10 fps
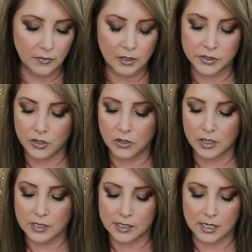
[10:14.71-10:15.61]
so you
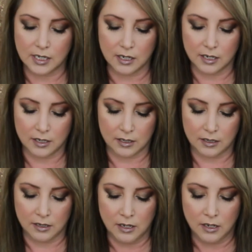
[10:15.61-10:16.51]
can see kind
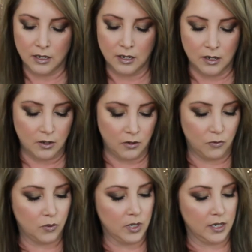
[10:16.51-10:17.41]

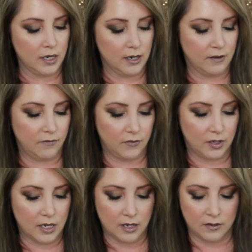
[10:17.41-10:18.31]
of what I've
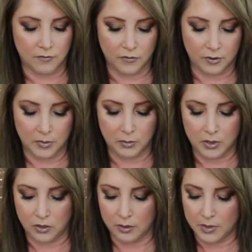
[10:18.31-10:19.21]
gotten from the
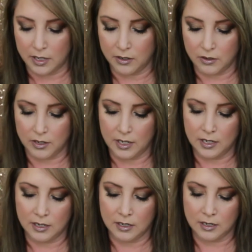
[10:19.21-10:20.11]
Beauty Bakery.